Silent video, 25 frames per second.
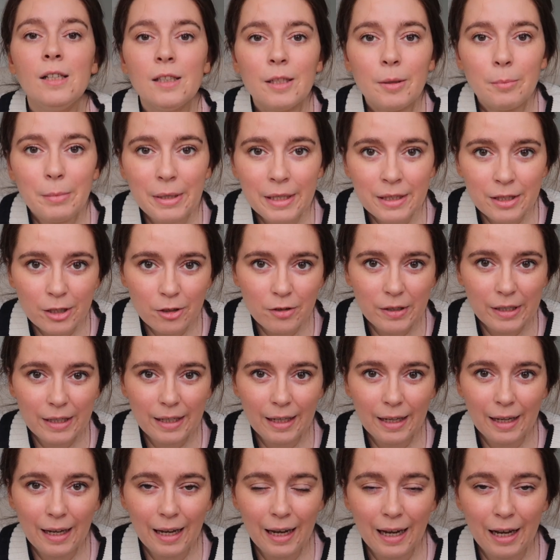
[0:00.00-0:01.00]
me and the
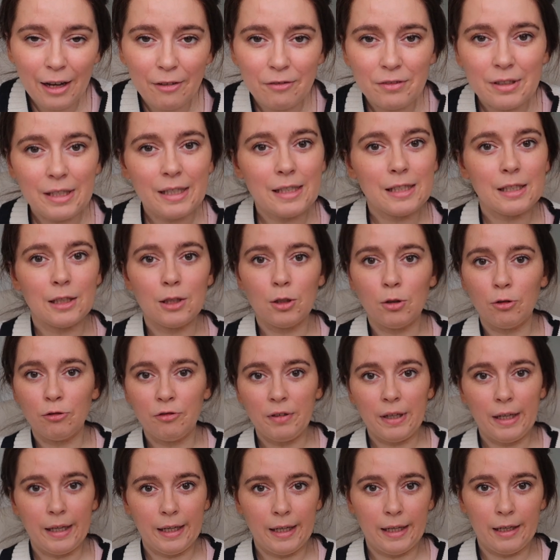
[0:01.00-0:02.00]
Cricut have this
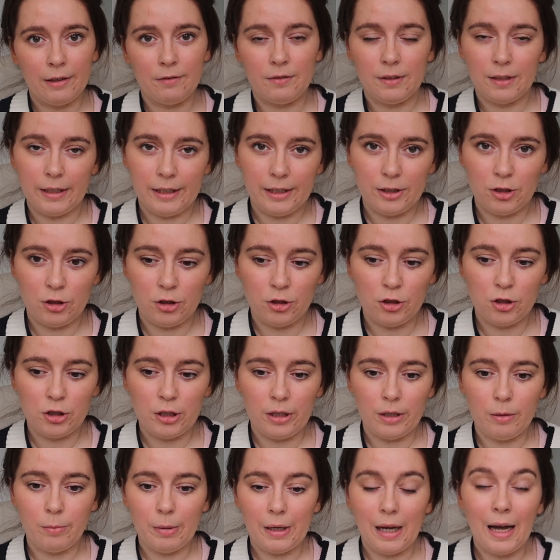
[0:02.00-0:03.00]
love-hate
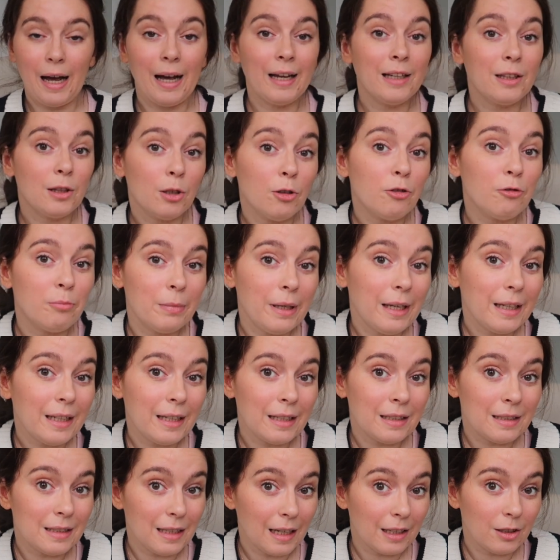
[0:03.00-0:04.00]
relationship. I love
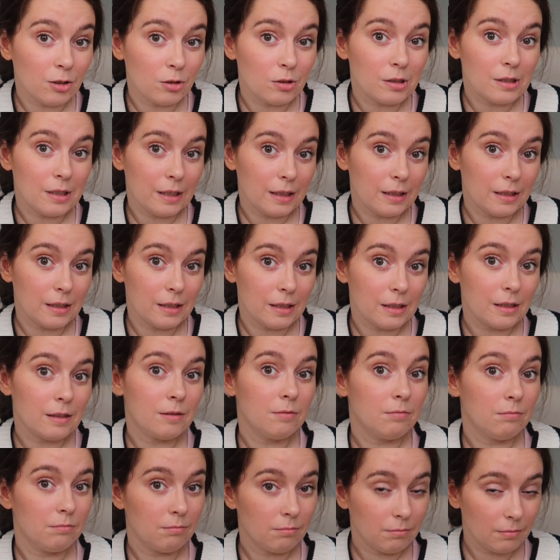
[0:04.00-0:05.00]
making die cut stickers,
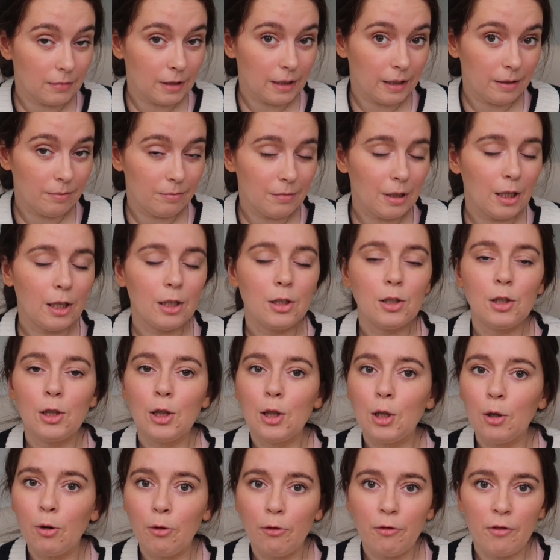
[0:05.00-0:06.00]
okay?
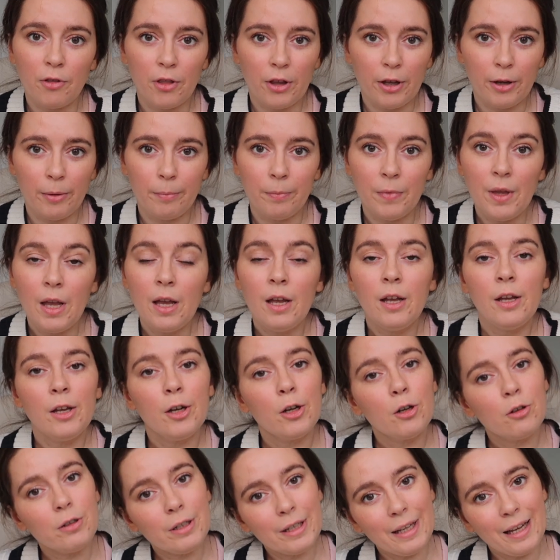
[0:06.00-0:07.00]
Love them.
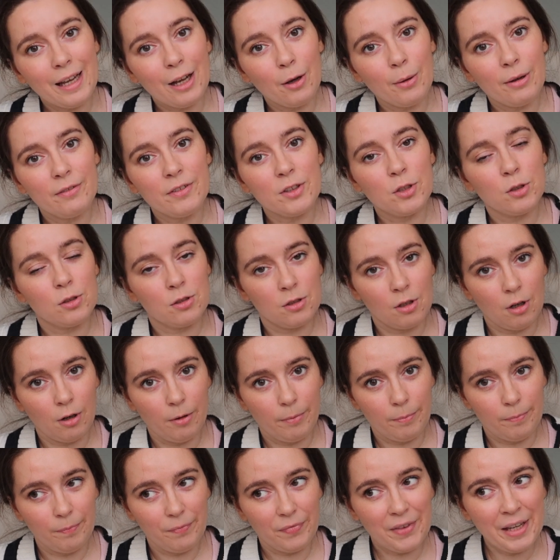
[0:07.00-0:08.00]
Cricut, however, does
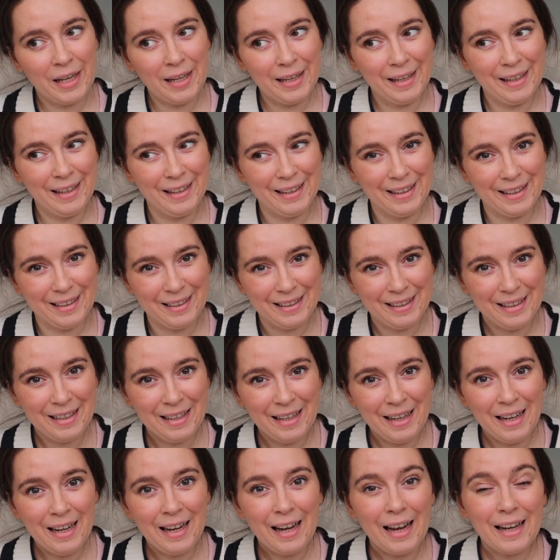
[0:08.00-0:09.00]
not. And
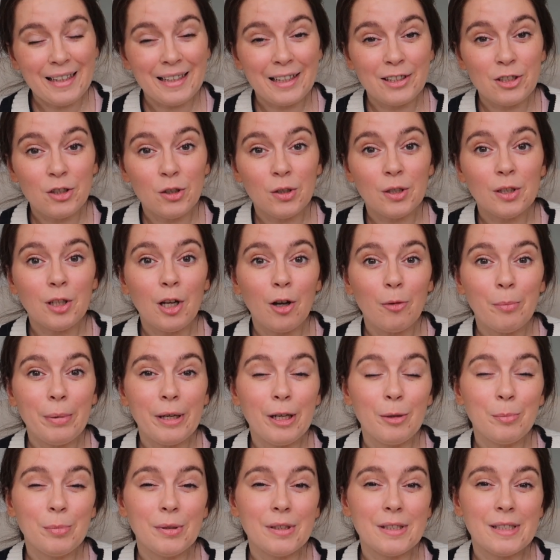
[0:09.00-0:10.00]
I know a lot of
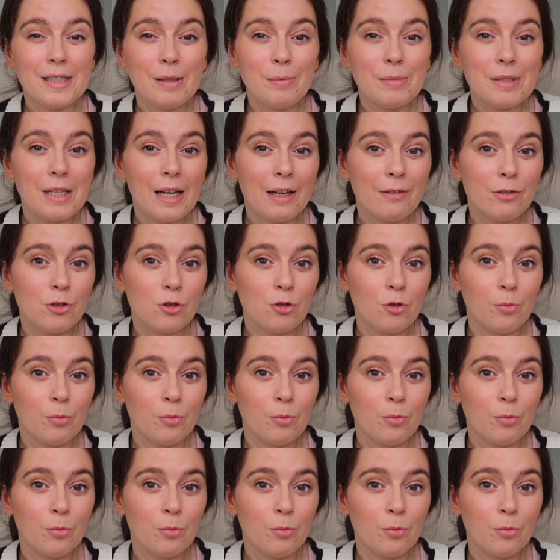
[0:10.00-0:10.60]
people seem to have